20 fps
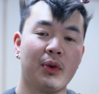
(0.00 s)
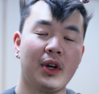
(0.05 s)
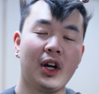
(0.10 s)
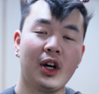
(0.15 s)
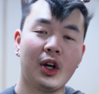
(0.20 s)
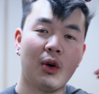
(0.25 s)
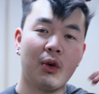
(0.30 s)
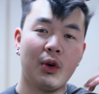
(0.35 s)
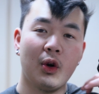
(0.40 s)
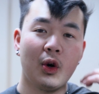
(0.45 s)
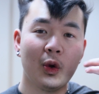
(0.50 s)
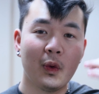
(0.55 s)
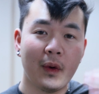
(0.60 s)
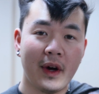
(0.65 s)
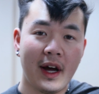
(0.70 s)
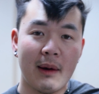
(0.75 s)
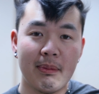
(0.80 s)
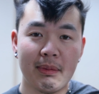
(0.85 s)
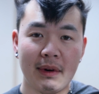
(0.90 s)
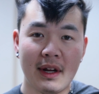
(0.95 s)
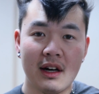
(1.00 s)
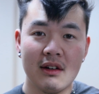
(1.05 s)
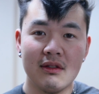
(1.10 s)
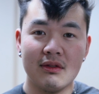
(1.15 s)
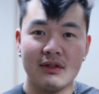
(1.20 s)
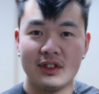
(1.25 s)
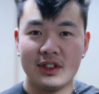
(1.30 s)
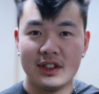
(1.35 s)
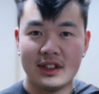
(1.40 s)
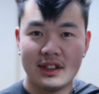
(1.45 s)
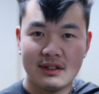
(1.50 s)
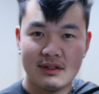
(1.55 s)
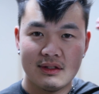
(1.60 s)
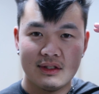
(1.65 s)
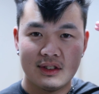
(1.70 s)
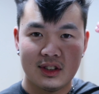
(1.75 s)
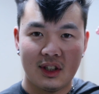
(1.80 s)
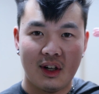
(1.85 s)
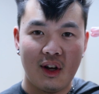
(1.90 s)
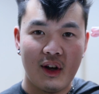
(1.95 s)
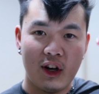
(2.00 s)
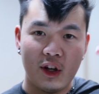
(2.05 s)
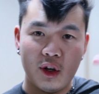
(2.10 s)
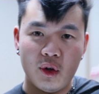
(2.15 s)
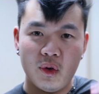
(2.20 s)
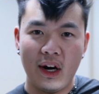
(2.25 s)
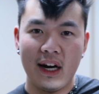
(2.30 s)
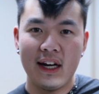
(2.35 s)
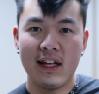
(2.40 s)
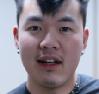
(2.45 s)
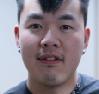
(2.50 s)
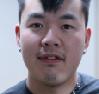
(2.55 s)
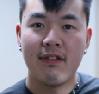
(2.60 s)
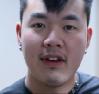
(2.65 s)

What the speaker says: we're not going all the way up now, we're just slowly creating a